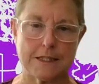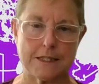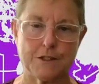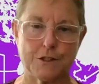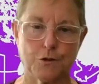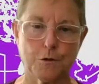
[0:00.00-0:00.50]

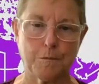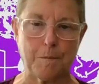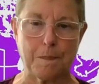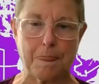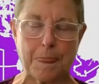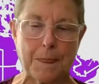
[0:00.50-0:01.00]
easier.
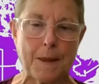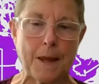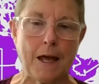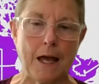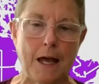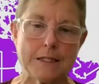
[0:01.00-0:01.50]

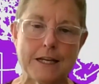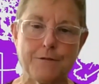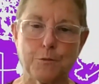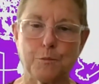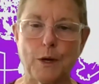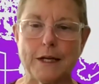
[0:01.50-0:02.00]

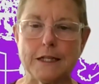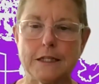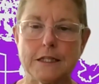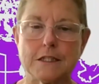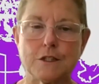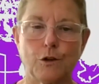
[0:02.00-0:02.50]
David Brannen
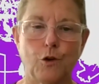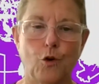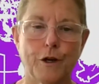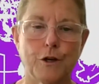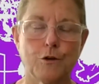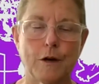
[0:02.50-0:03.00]
is a
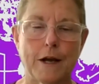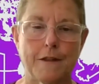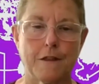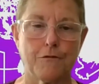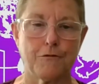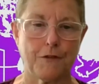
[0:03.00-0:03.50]
lawyer
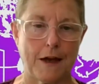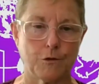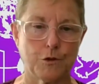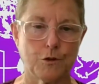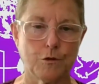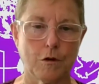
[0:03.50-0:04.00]
and the
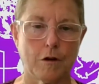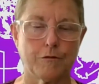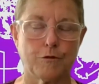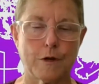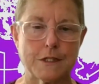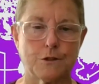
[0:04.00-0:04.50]
founder
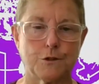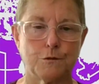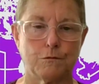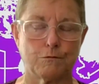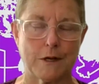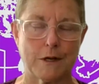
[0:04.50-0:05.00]
of
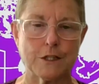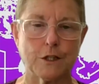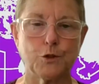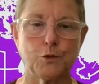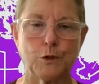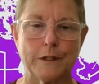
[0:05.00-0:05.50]

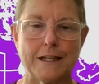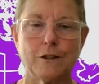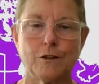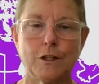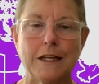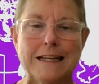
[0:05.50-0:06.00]
Resolute
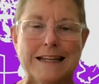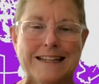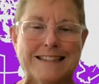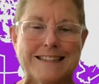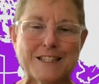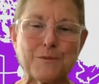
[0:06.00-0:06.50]
Legal
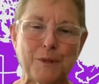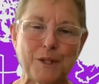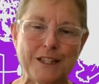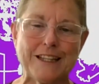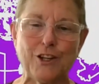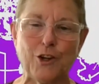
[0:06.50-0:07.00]

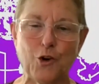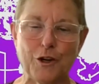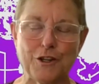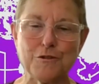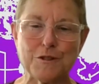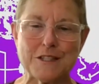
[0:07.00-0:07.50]
Disability
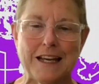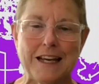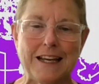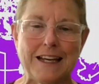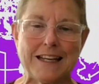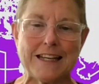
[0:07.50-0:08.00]
Lawyers.
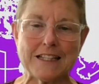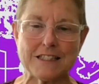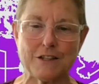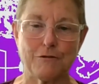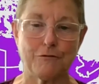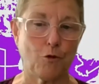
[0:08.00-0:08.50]
He
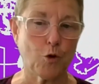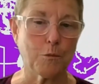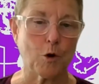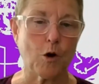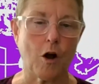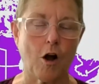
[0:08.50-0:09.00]
is a
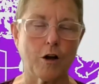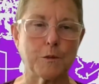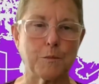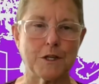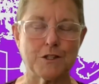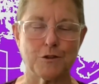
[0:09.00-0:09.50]
former
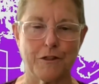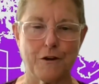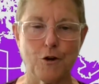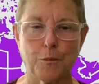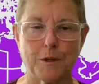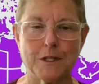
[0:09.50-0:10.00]
occupational
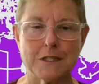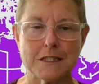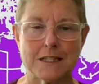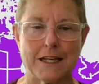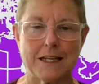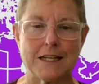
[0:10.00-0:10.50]

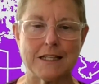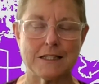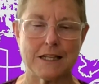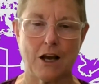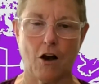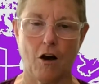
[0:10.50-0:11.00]
therapist and
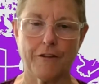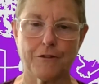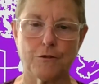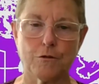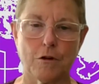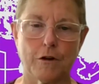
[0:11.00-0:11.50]
is the
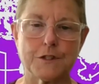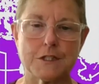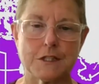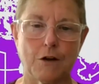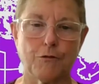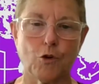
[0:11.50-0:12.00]
author of
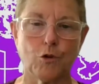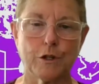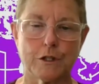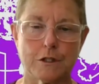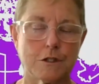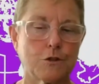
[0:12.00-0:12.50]
several
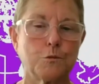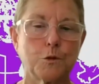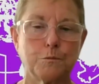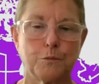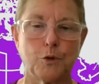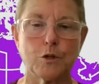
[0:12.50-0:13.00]

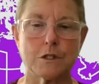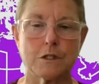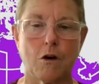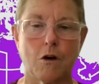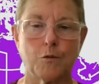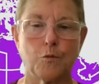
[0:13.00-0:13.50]
consumer books
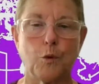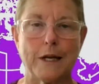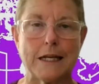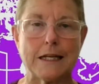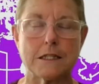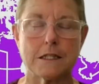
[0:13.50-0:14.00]
on
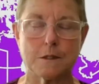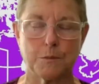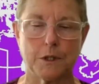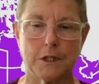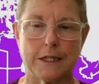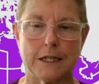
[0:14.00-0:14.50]
winning
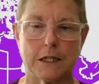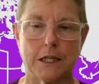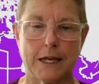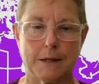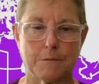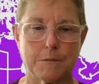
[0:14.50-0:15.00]
disability
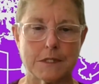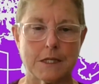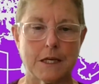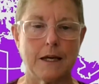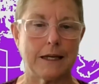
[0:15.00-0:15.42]
claims